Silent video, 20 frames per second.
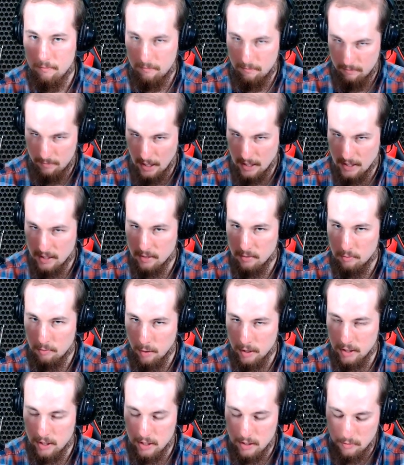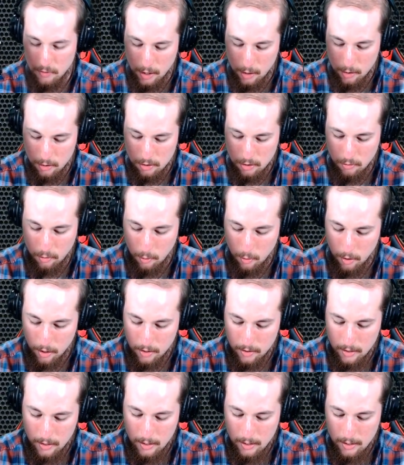That's what these figures are for.
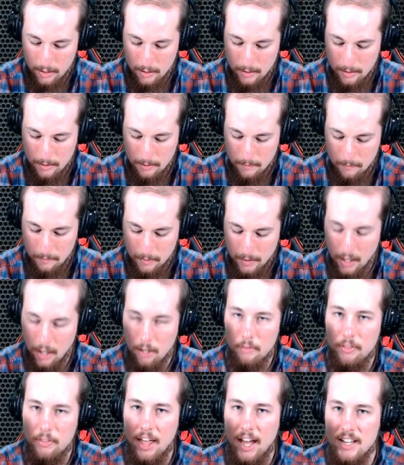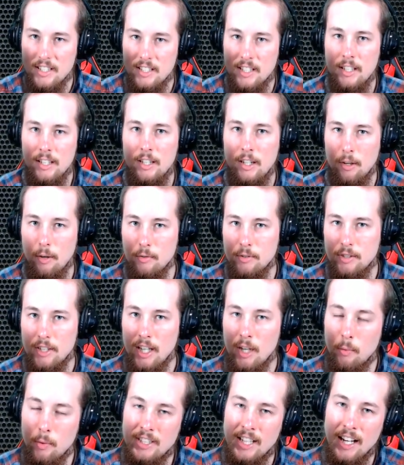Of that 10 years,
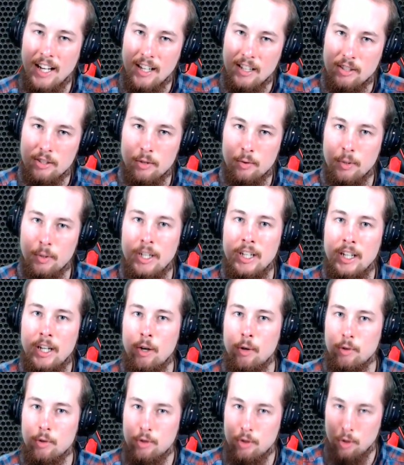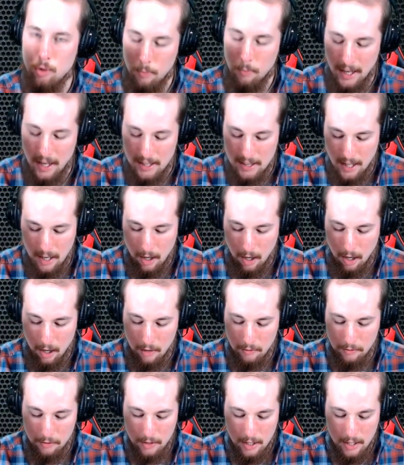it would take us 3 years to pay that
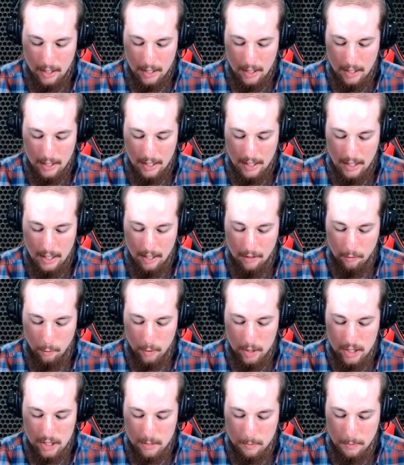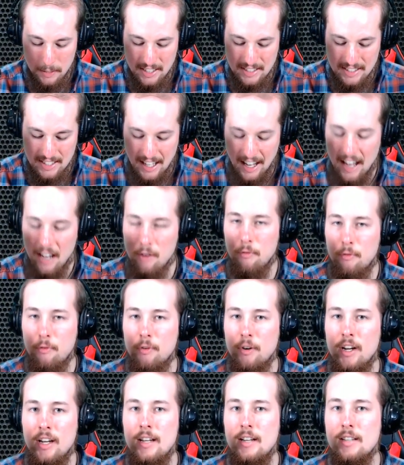off if we spent
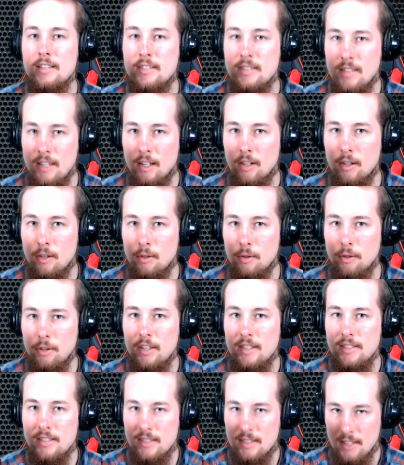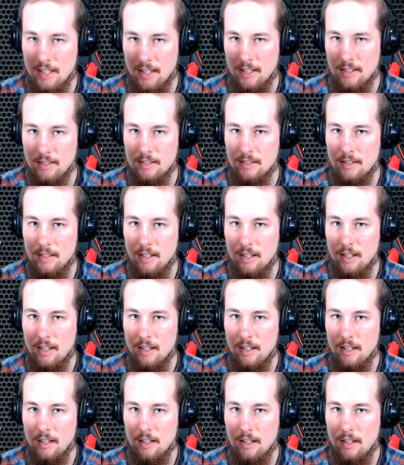every single cent
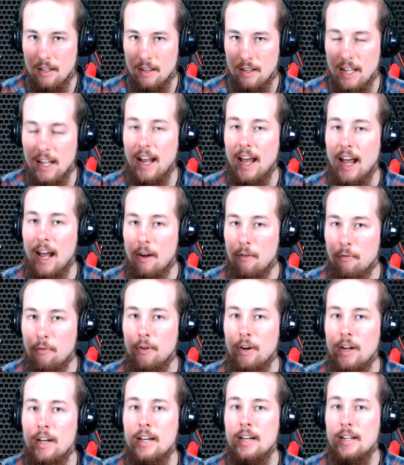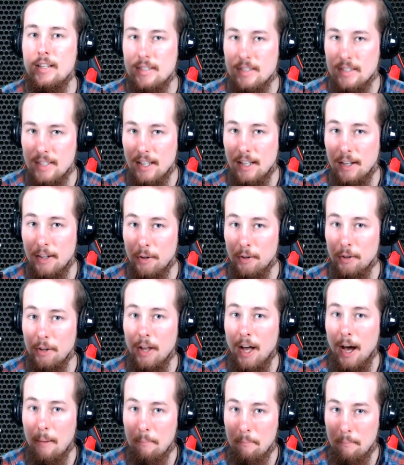that every
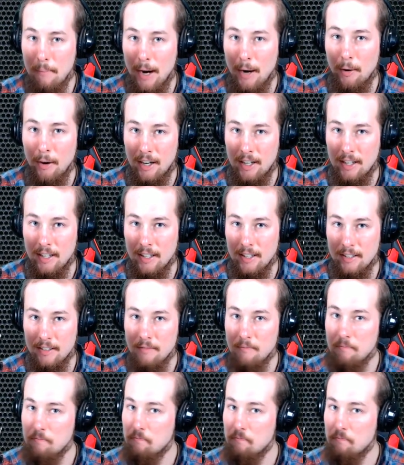single American,